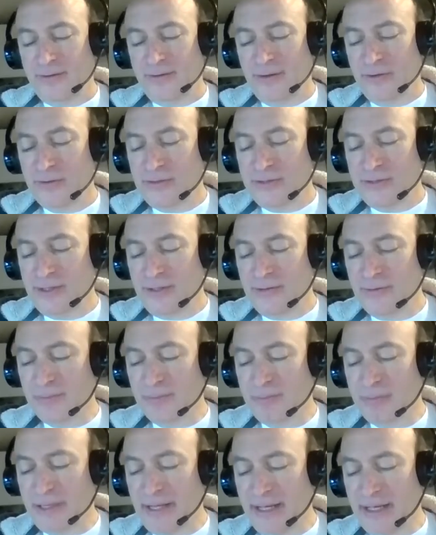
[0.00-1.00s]
There is neither
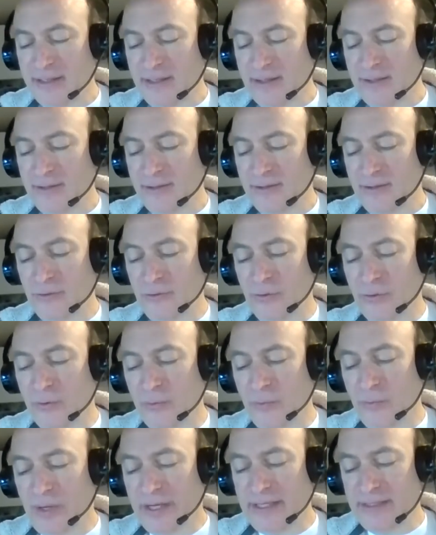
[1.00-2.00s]
black, nor
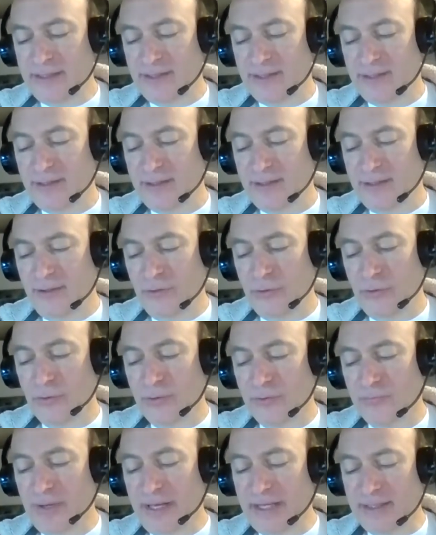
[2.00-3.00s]
white, nor
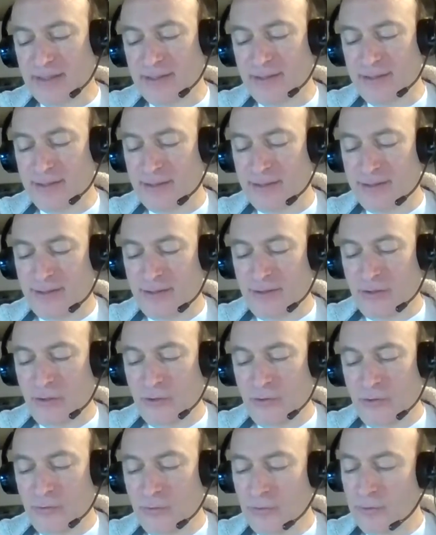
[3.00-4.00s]
red,
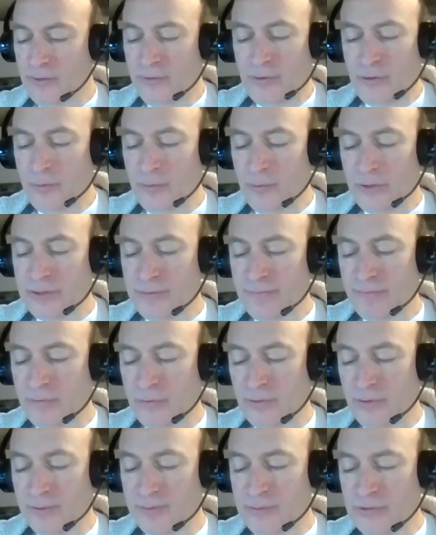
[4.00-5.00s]
nor the numerous
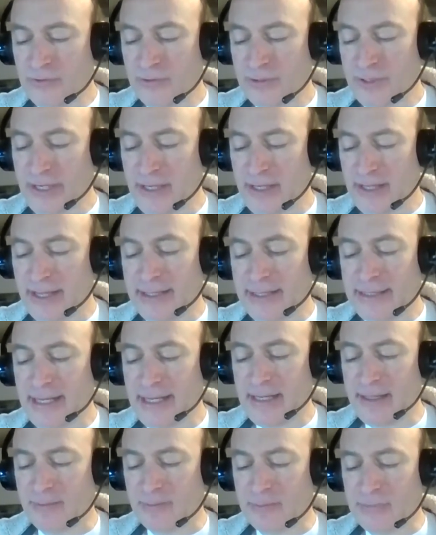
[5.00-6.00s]
forms and
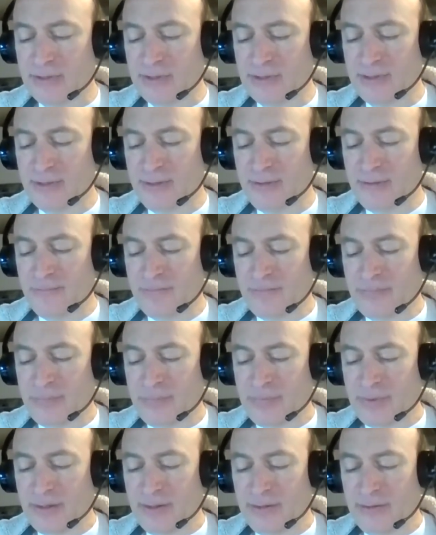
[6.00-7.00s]
names.
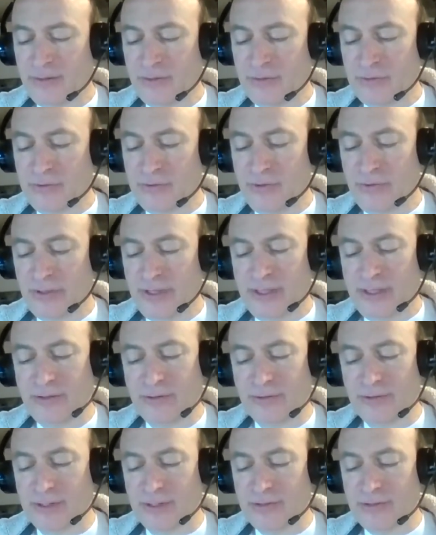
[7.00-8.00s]
There is no
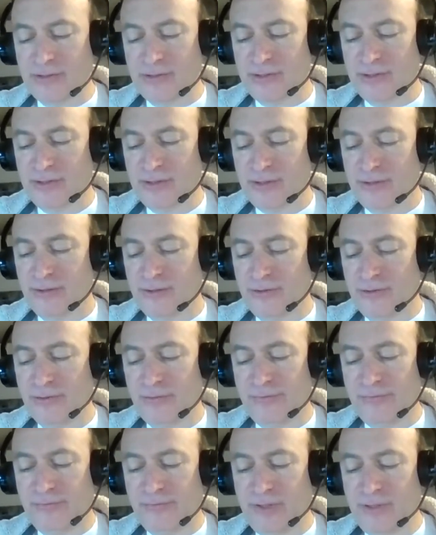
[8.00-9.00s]
ignorance, no
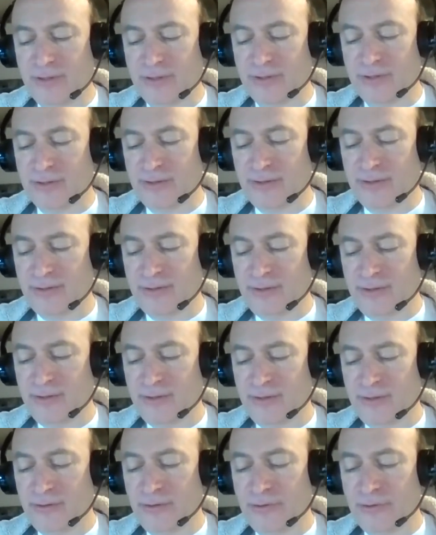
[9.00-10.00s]
fear,
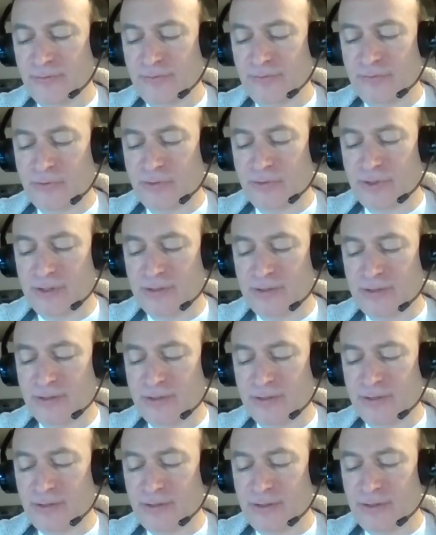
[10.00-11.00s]
no void,
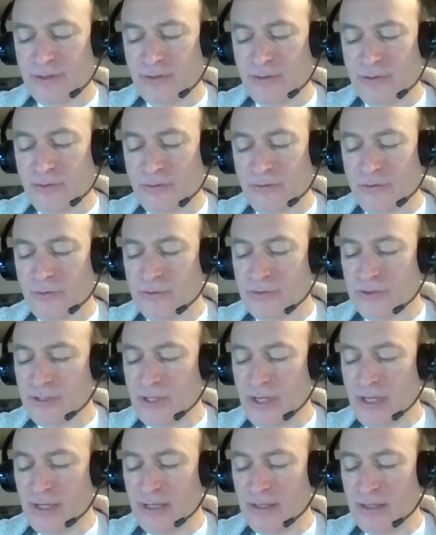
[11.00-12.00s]
no
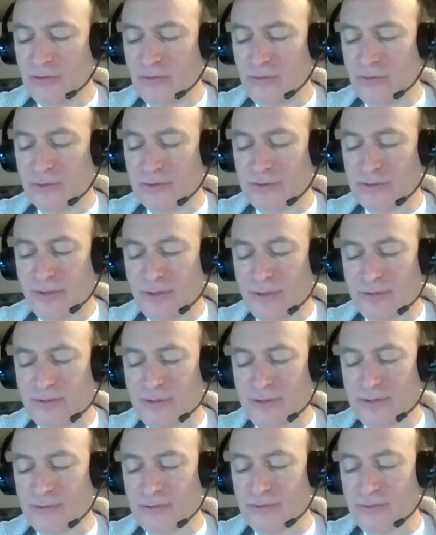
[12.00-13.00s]
shade or
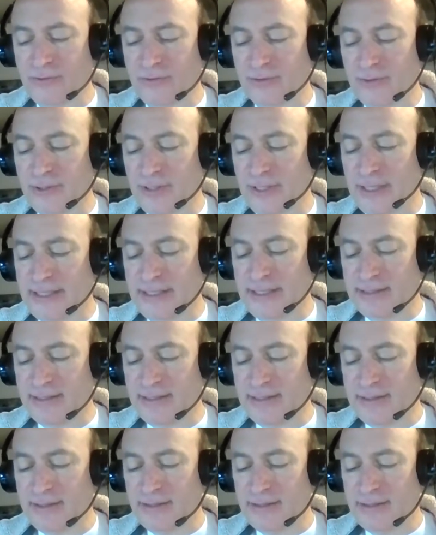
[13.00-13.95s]
darkness or light,